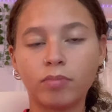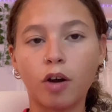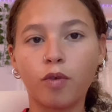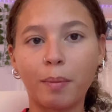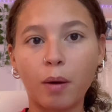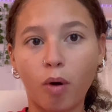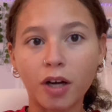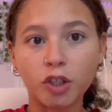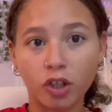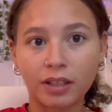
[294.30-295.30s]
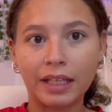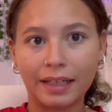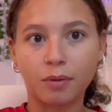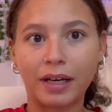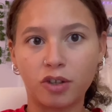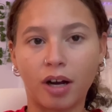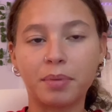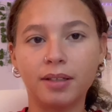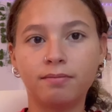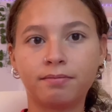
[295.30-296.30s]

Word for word: of what my watch looked like when I dropped it.